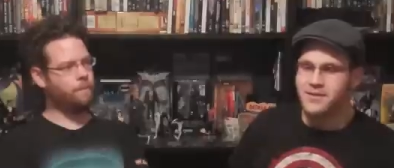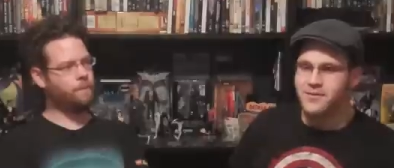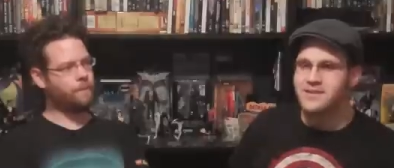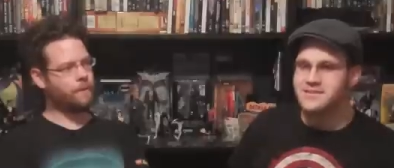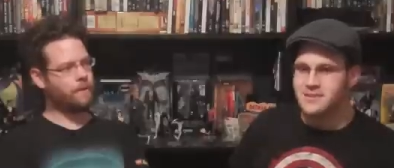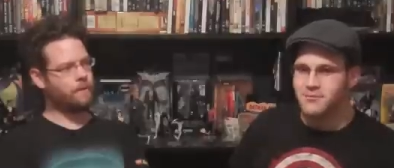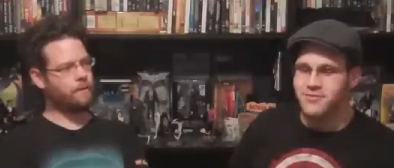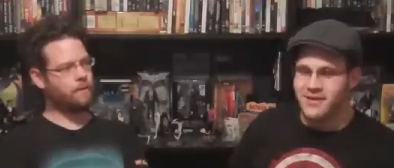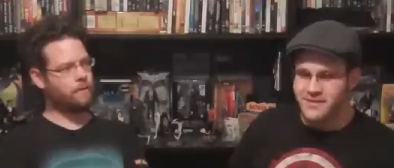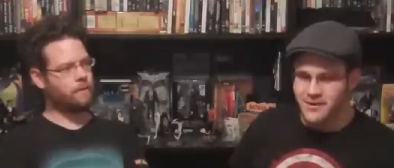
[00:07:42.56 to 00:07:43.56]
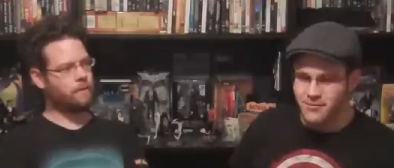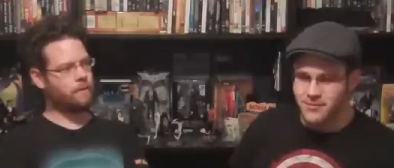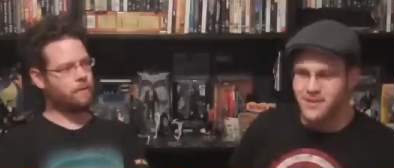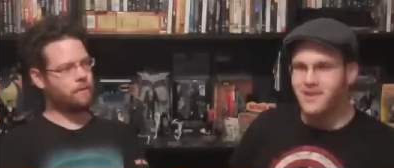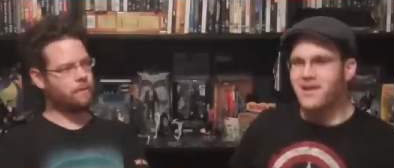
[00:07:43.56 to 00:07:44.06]
Speaker 1: mean, there is some of it in there,
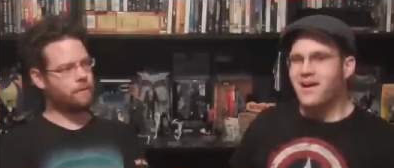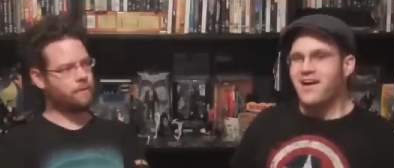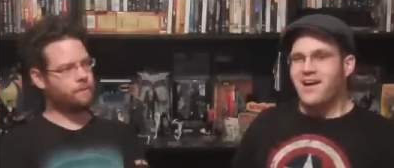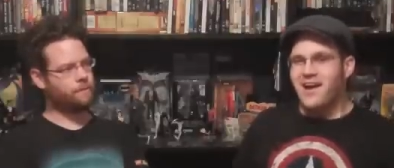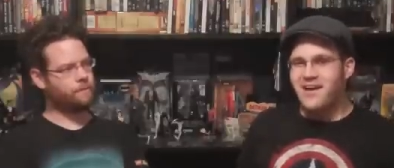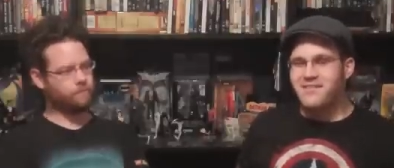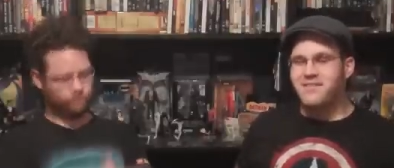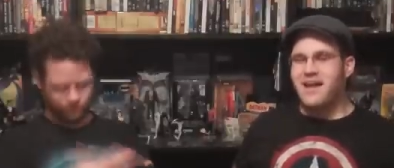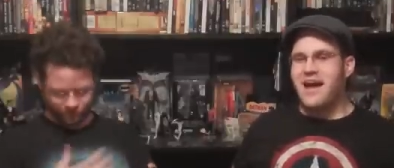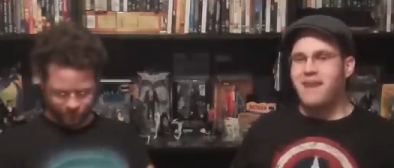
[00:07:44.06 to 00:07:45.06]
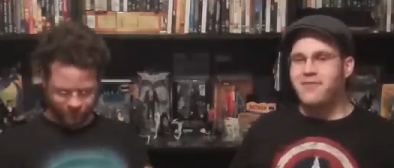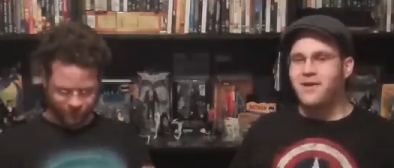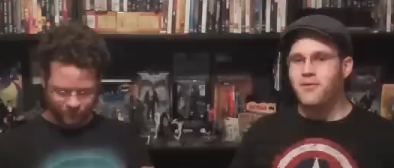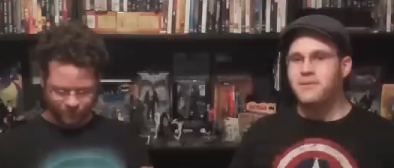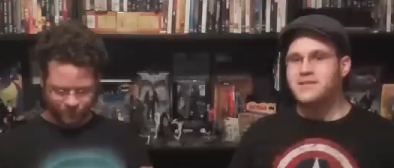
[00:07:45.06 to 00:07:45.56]
but...
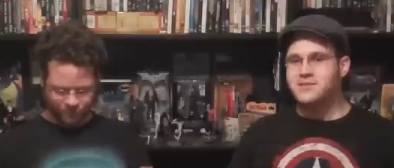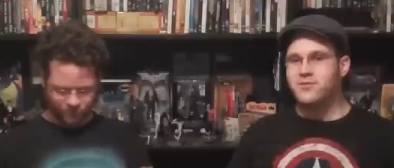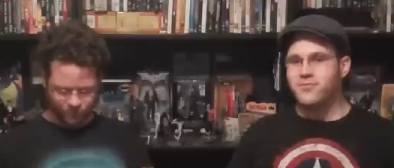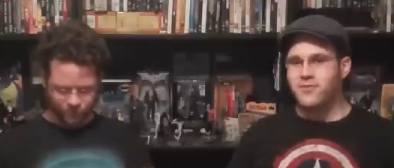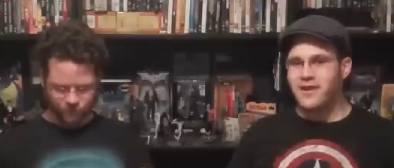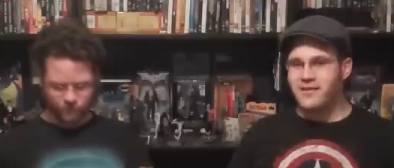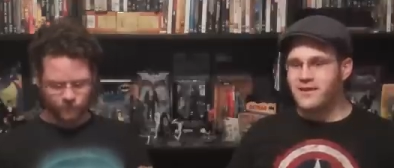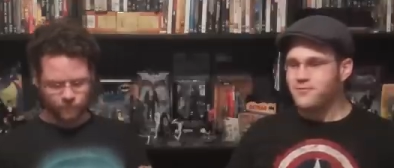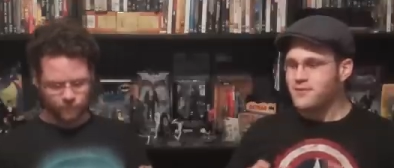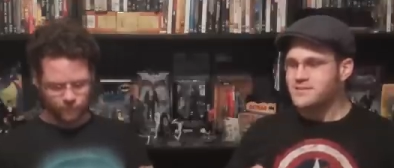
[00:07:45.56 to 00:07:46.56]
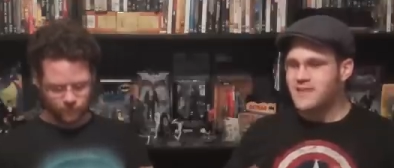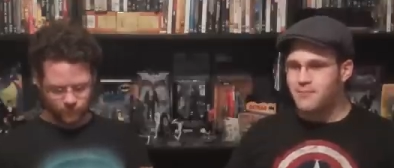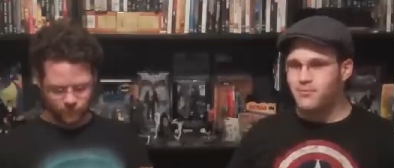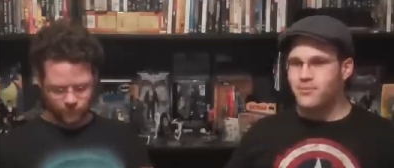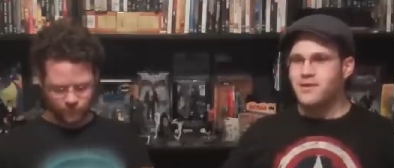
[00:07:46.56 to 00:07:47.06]
having her be so afraid, like for
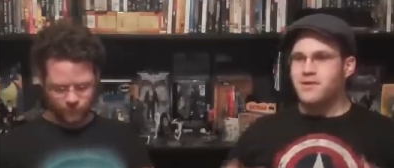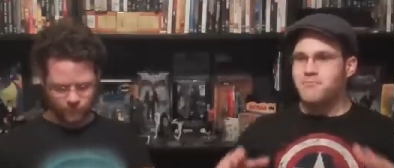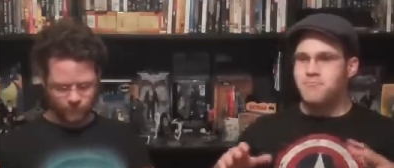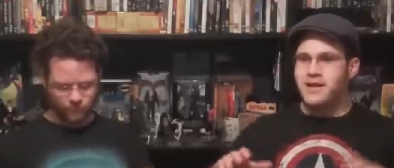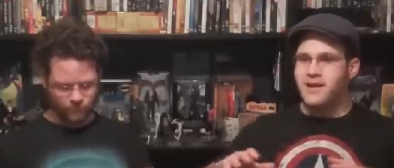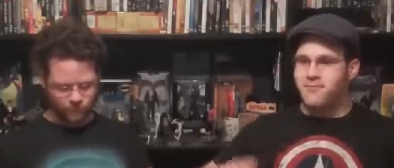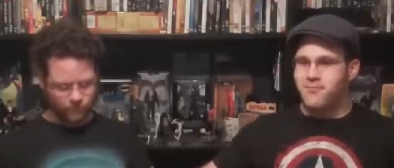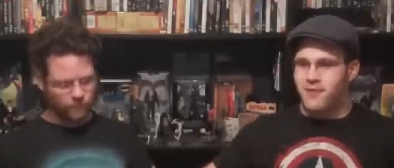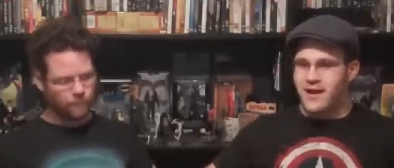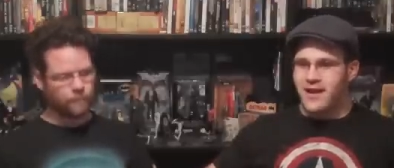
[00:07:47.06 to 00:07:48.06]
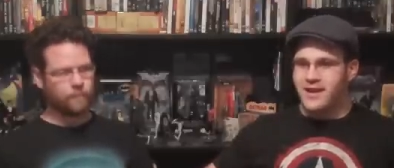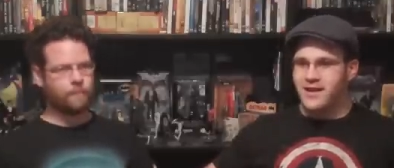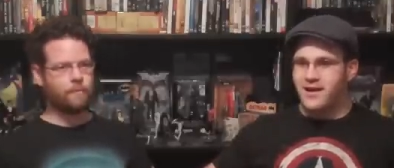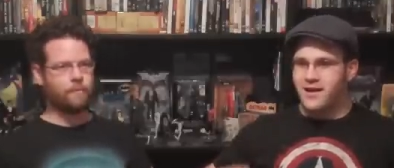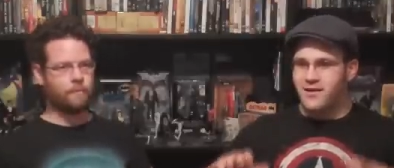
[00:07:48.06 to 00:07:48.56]
example, being
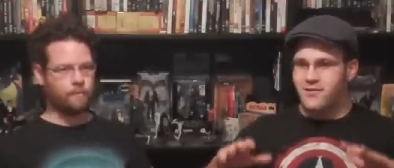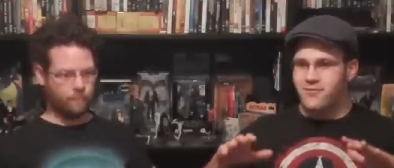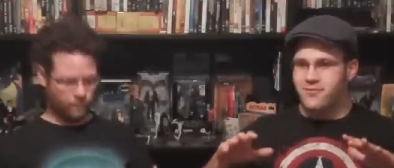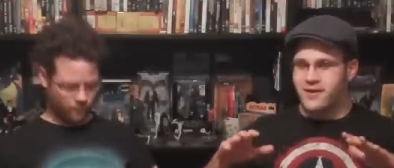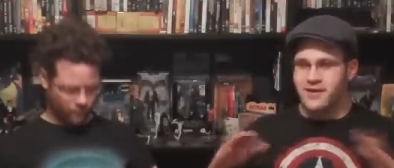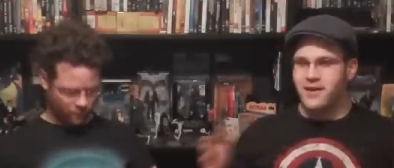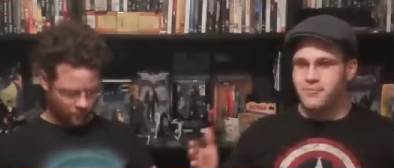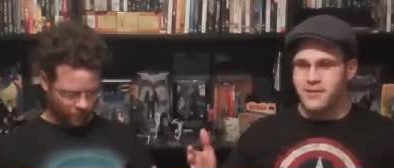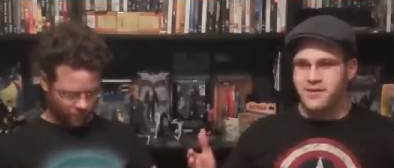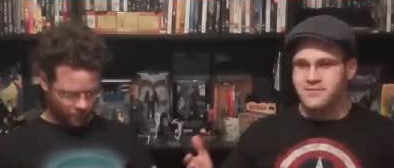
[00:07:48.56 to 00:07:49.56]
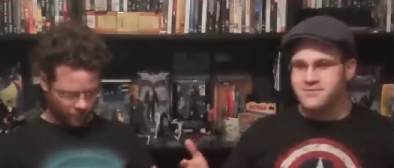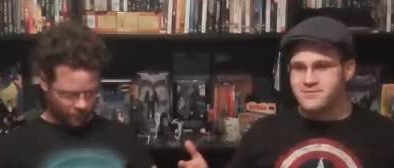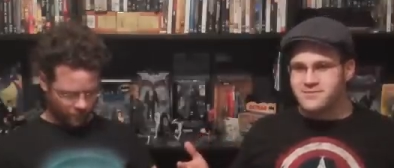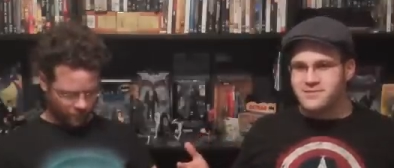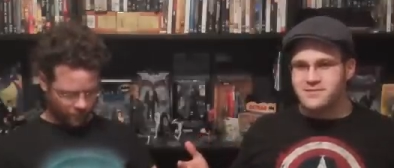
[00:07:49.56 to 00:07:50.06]
afraid of a gunman,
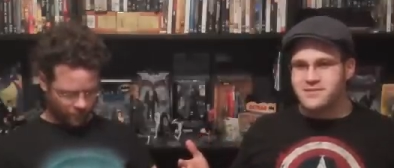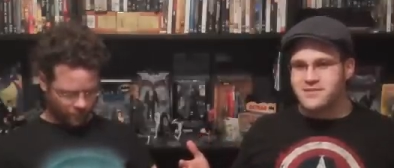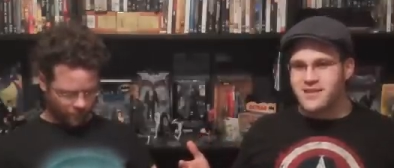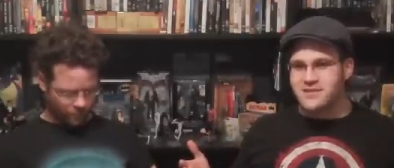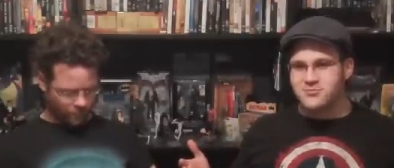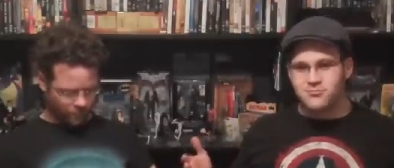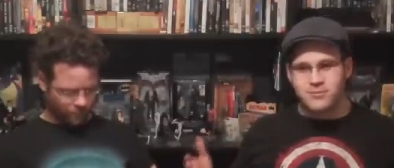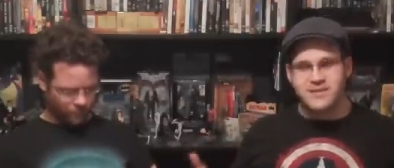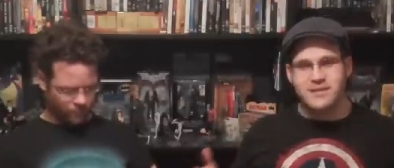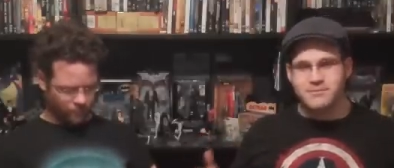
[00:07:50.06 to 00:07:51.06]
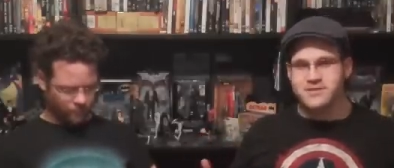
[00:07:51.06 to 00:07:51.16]
that's really